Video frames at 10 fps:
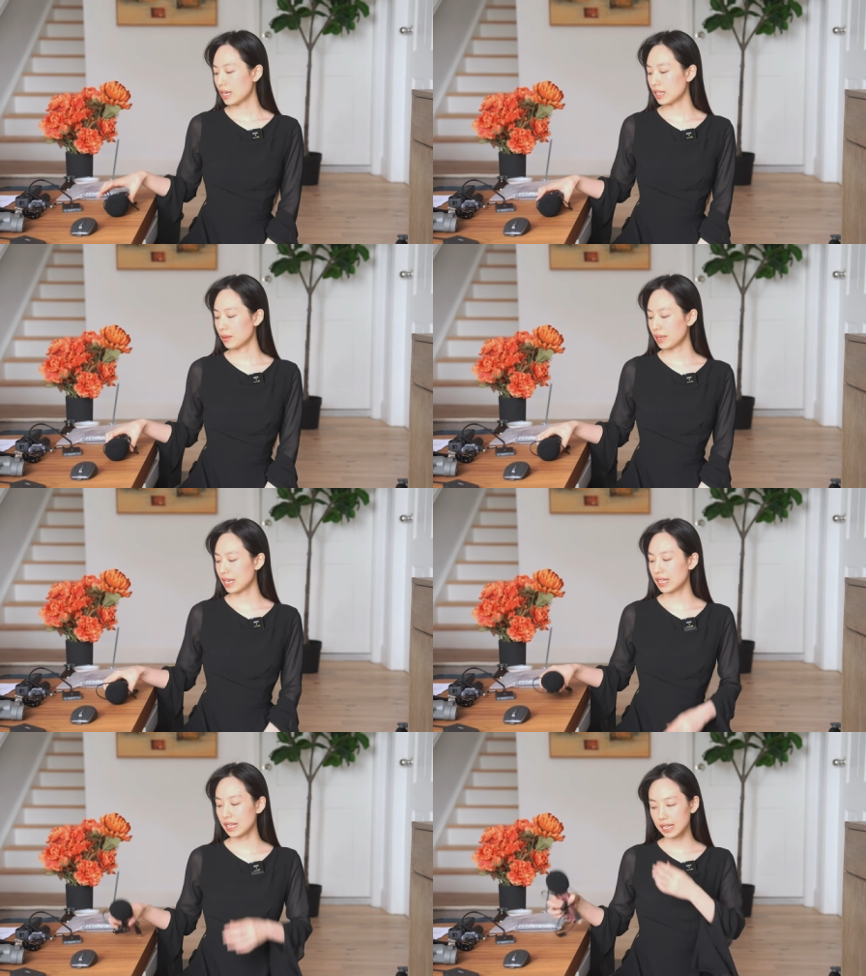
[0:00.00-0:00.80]
In the
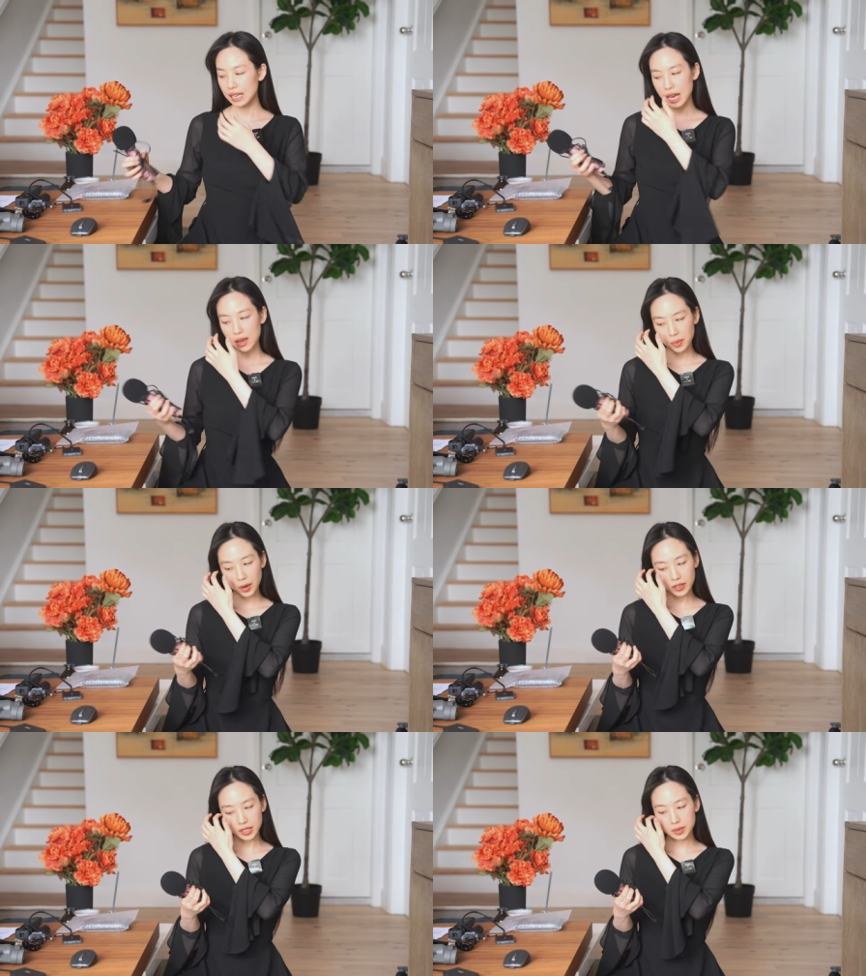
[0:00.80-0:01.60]
beginning, I
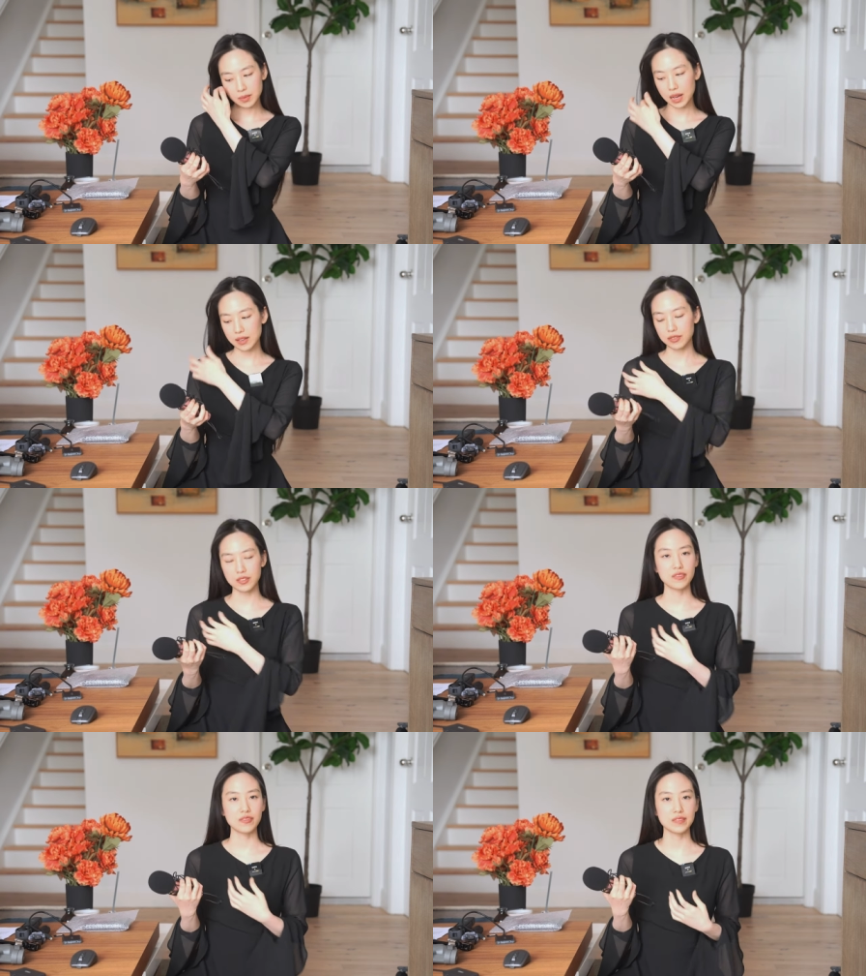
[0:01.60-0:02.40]
bought this mic
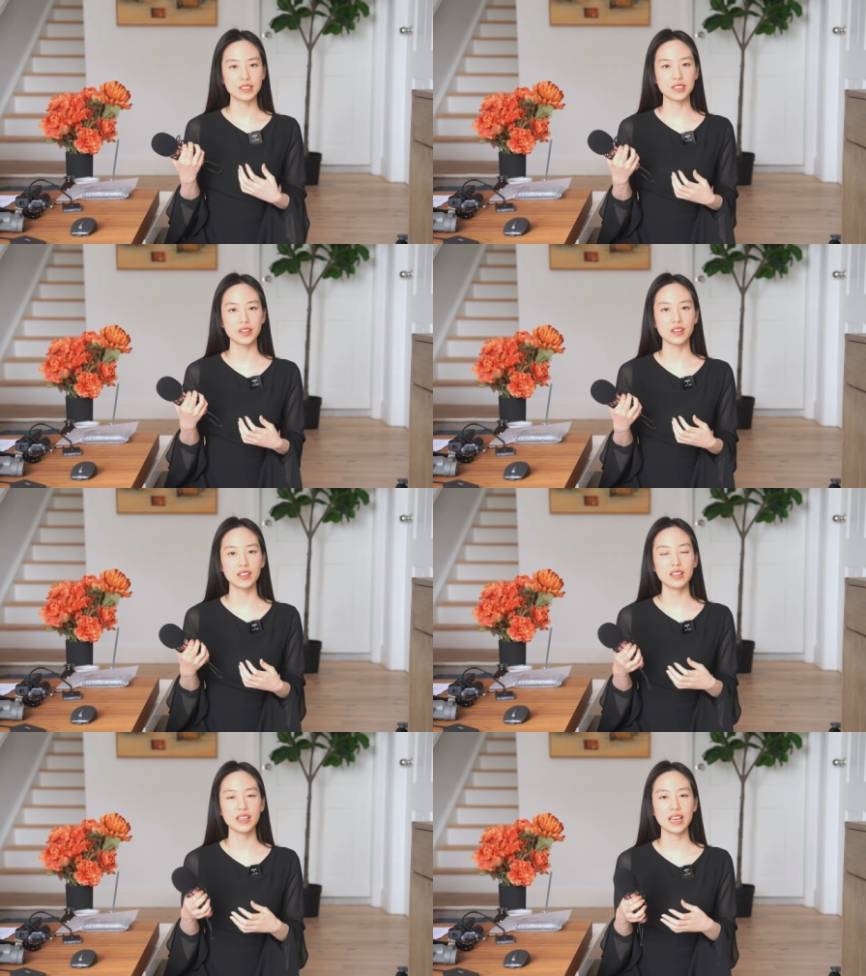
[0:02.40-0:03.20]
for $50